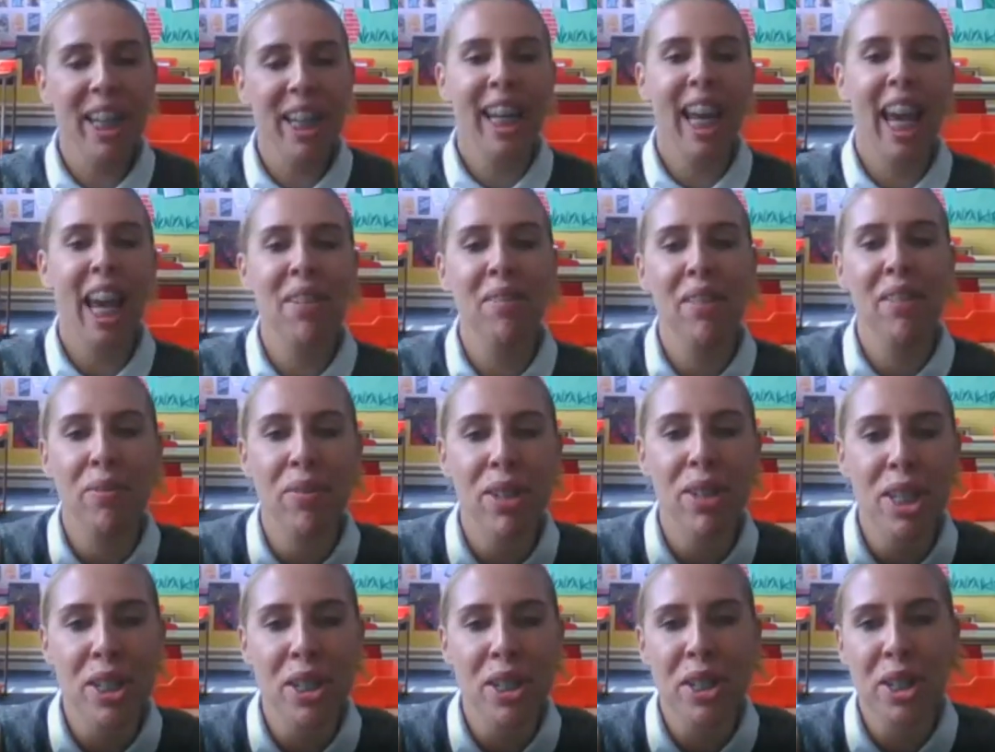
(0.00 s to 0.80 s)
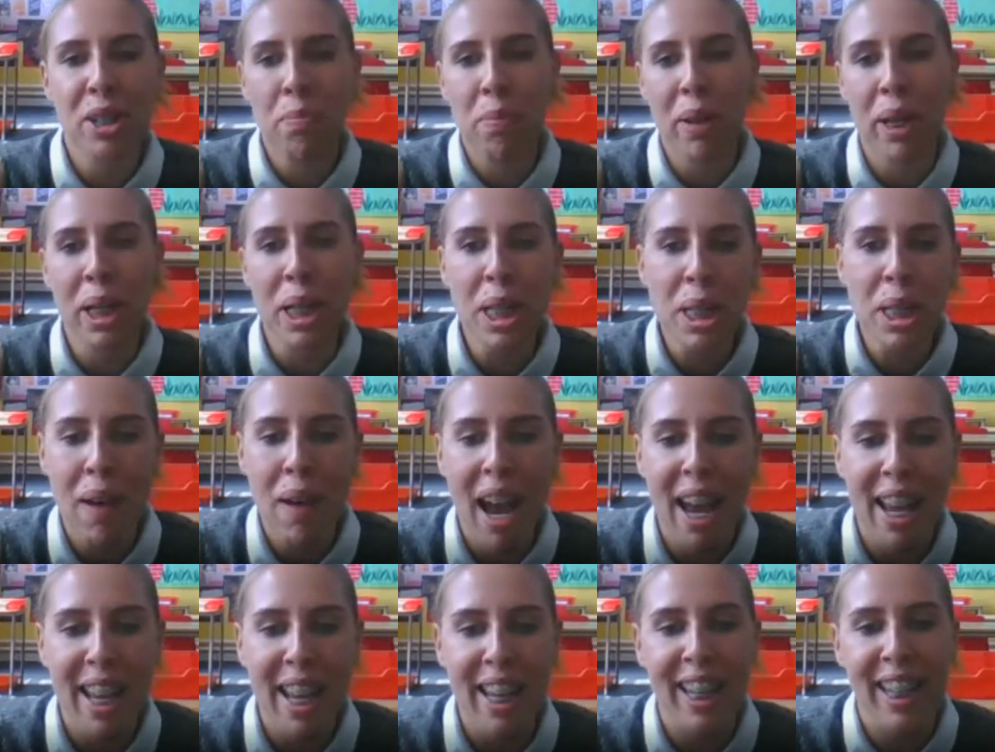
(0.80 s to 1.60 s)
he came in with such a big
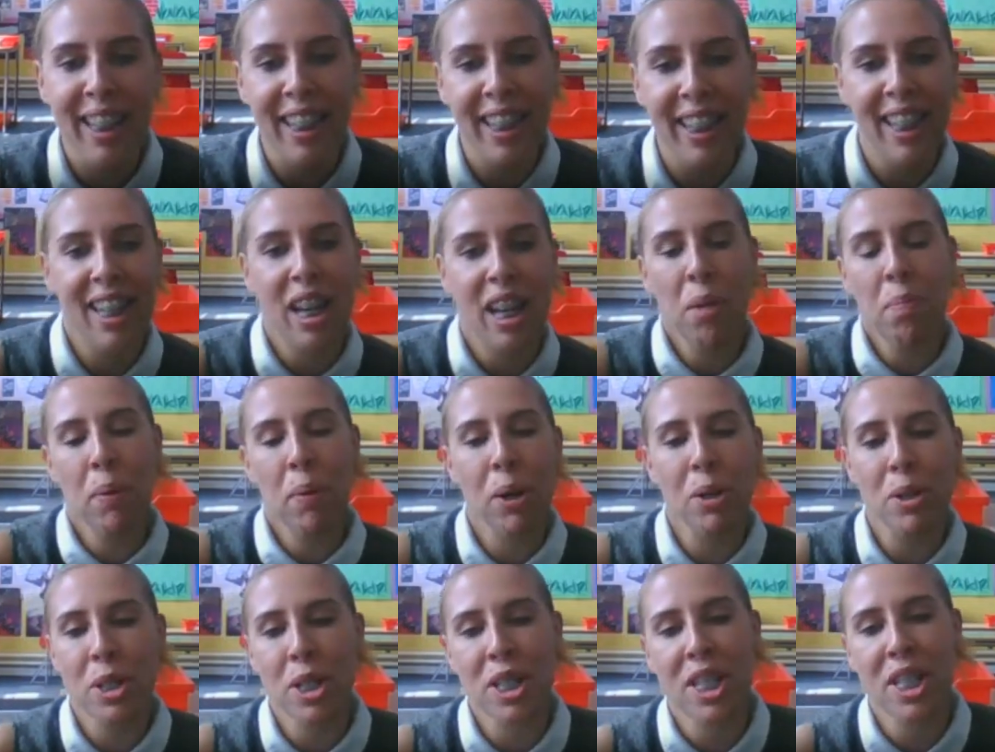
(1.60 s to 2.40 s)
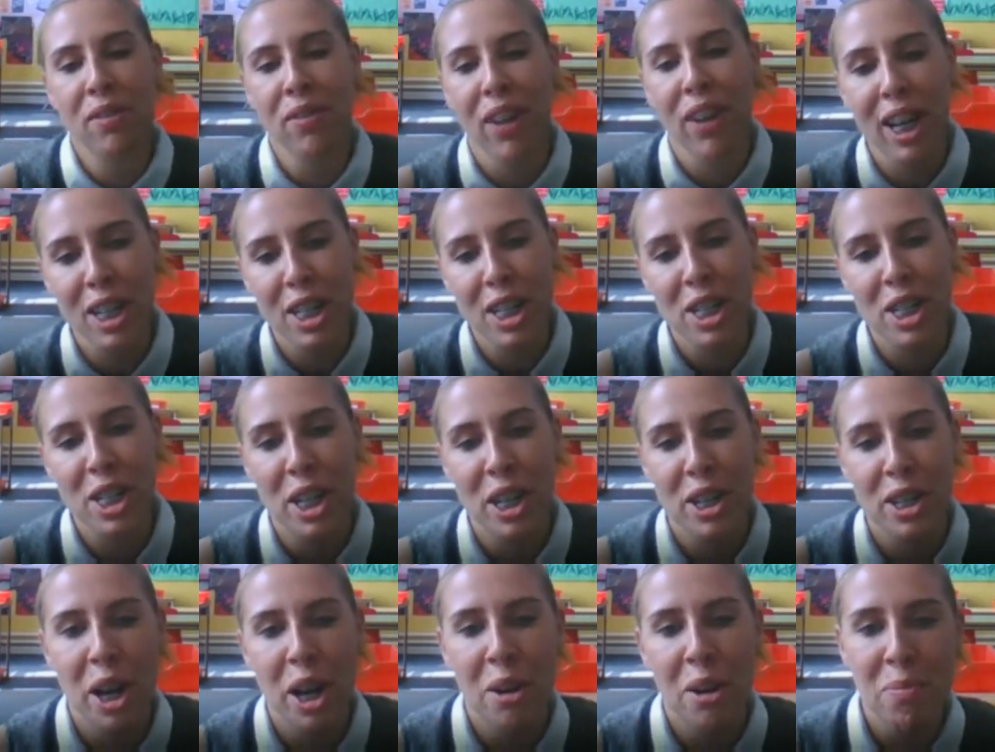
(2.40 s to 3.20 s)
smile and a positive
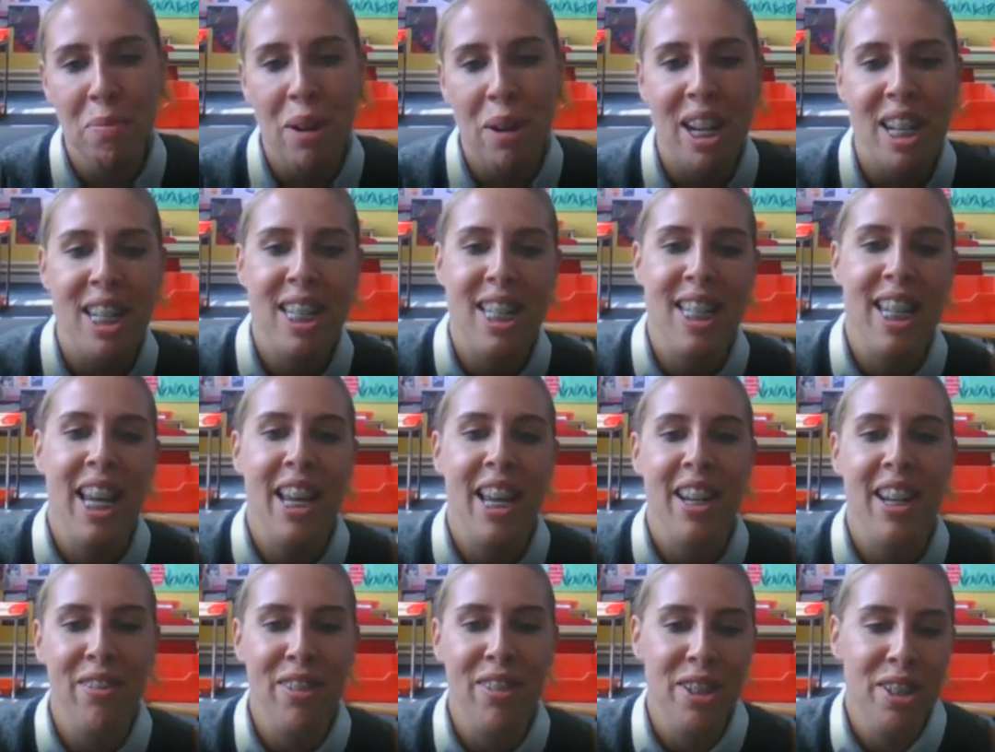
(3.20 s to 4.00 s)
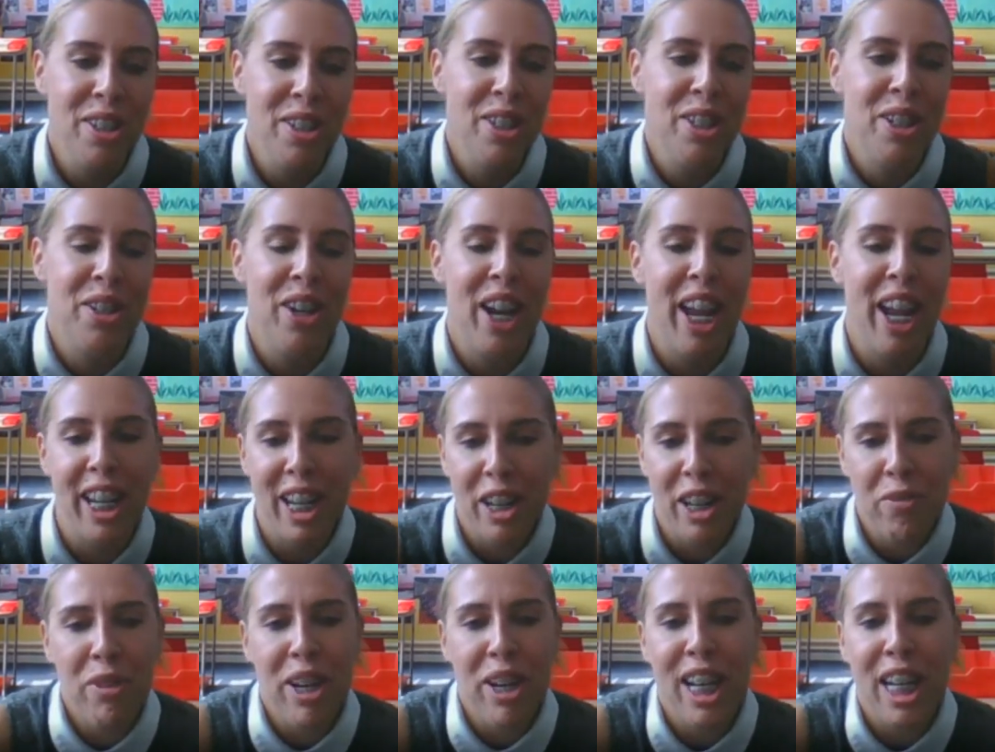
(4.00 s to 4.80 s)
attitude on Wednesday, and it was just great,
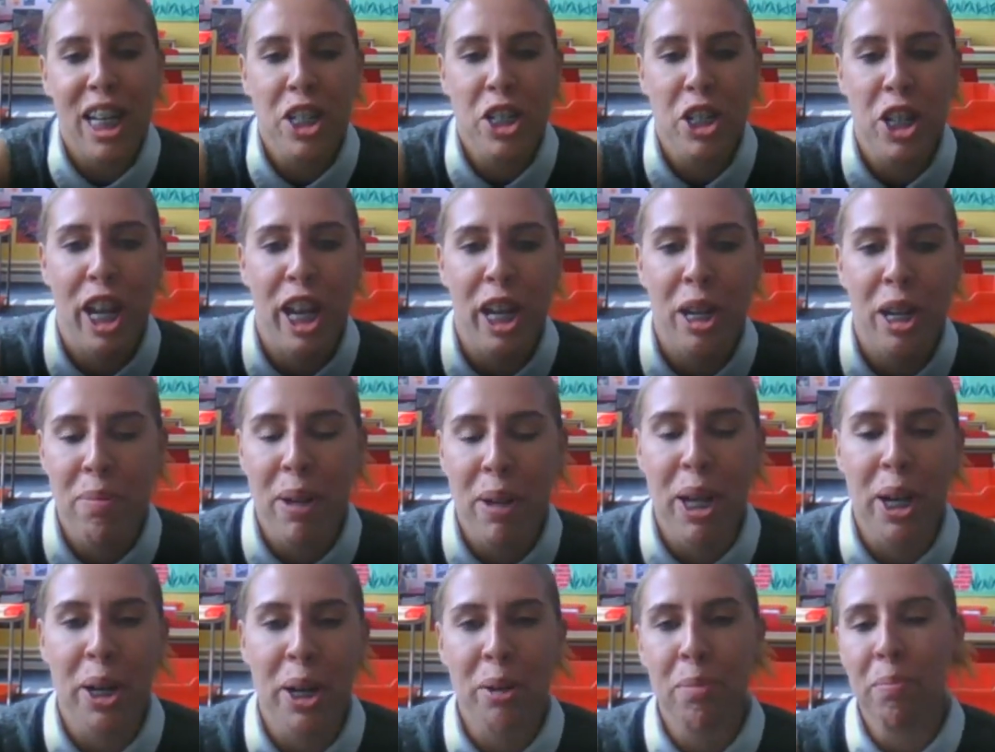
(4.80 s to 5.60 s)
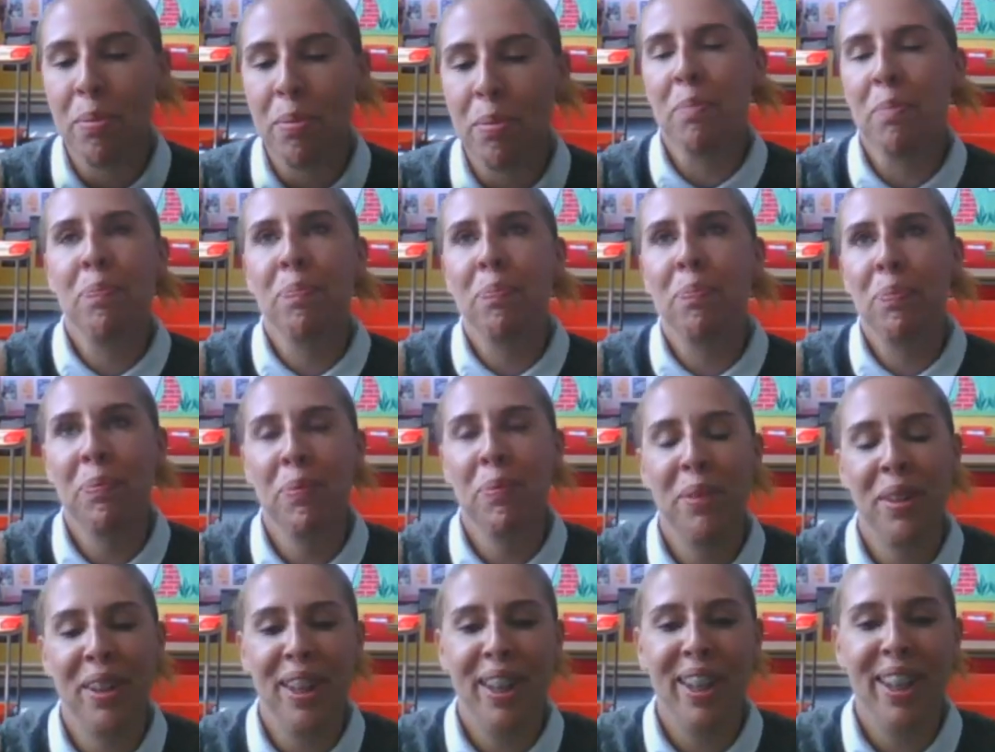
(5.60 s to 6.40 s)
and it really cheered me up.
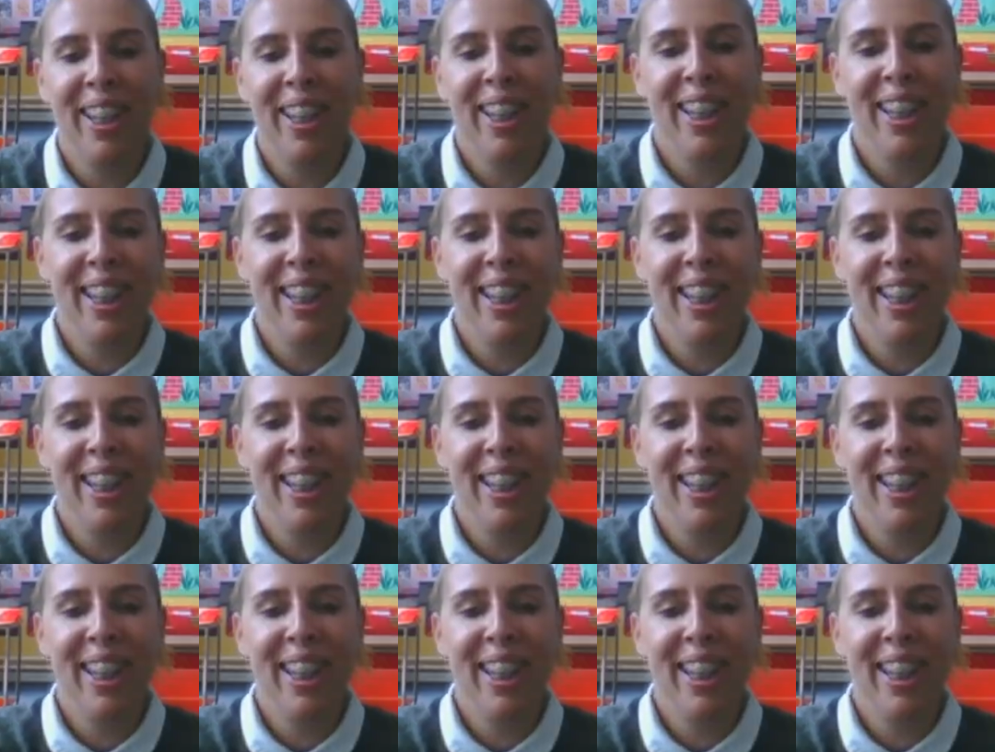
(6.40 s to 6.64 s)
Oh,